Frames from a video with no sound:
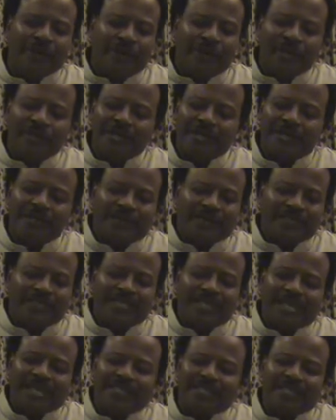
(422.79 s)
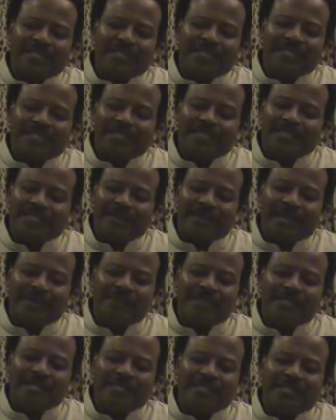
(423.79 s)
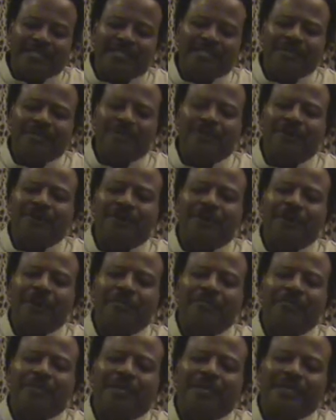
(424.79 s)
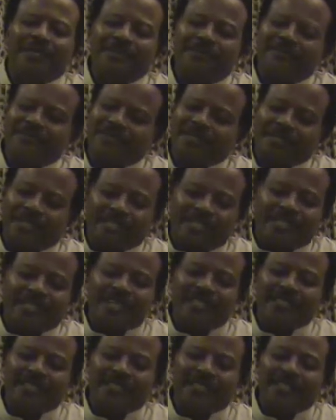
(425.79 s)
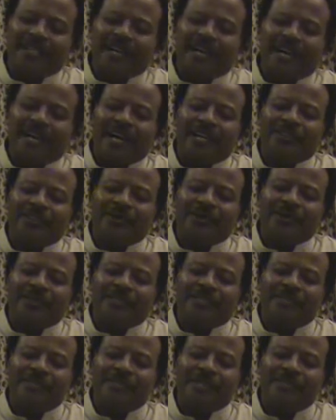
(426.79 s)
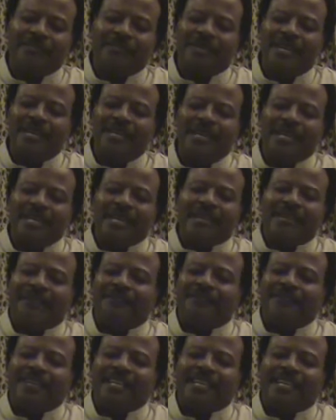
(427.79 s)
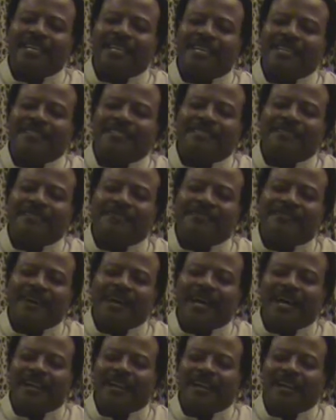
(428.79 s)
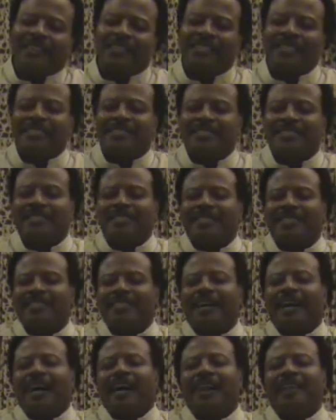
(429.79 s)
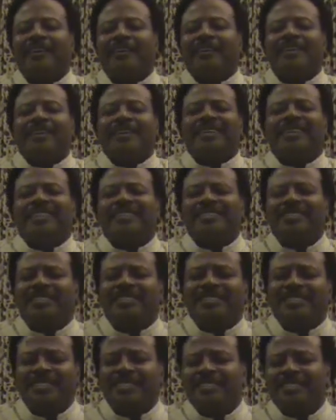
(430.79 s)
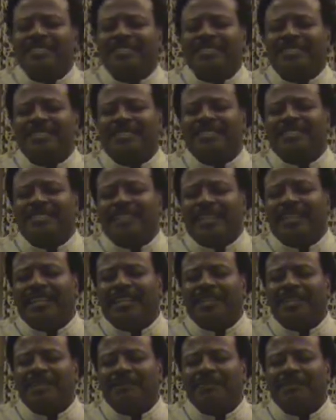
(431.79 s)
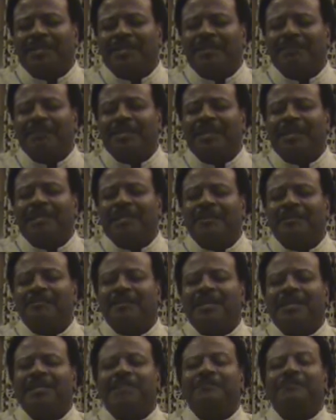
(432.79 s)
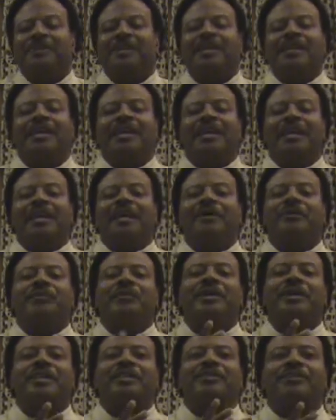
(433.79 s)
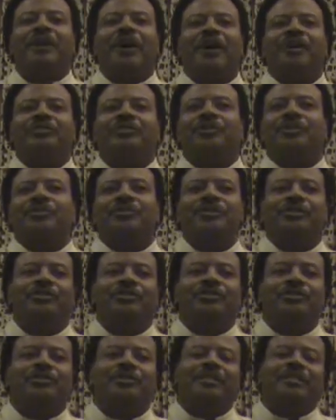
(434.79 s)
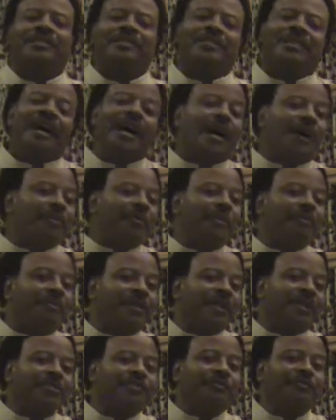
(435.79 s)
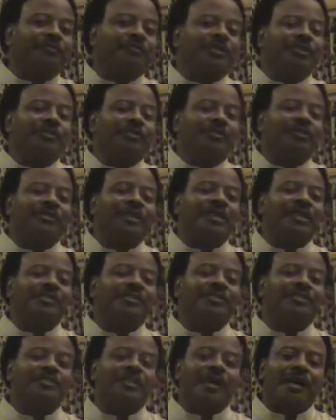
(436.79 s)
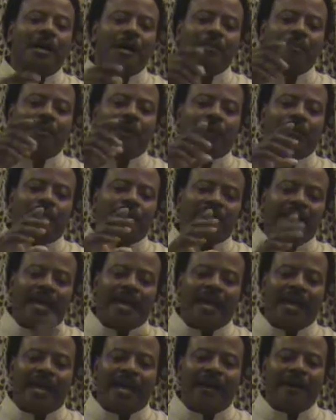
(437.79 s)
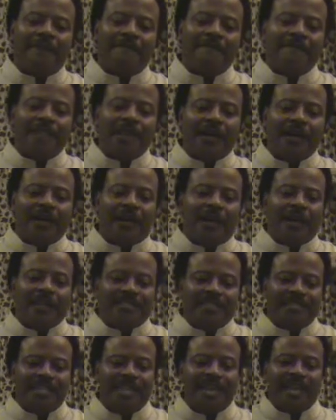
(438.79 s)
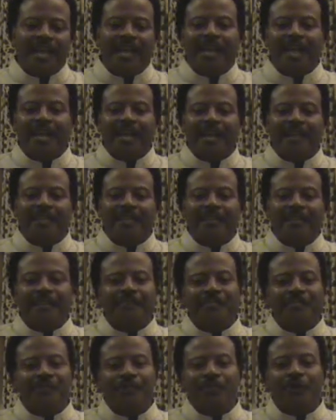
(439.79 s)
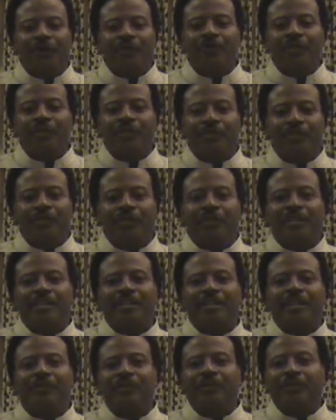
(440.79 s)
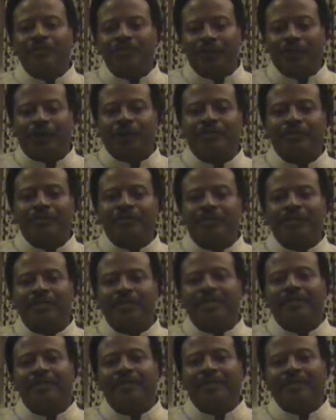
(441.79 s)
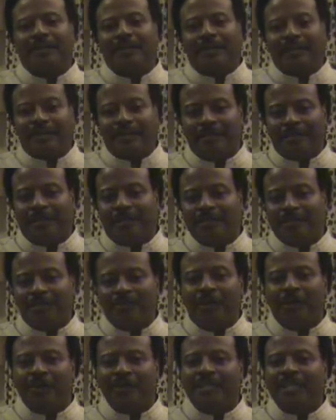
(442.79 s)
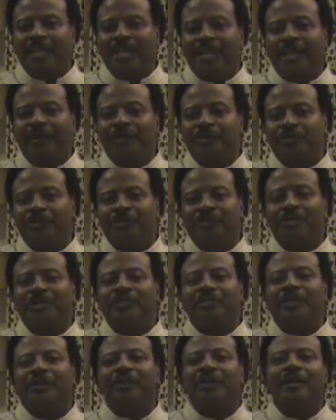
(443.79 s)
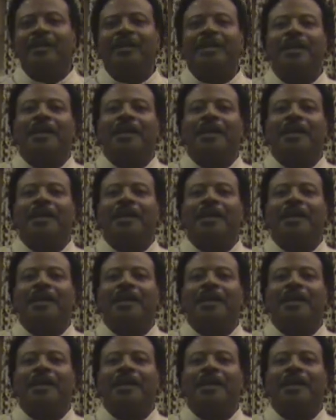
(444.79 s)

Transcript: We know it's not nothing that they're obligated to do, Lord, but touch their heart, Lord, so they may, if they can't send $5, they can send a dollar. In Jesus' name, amen, amen, amen. And when also when you do this, God will bless you for your donation, but we have a tag. As you know, when you join the network, you also get a, a, a small tag with your picture on it.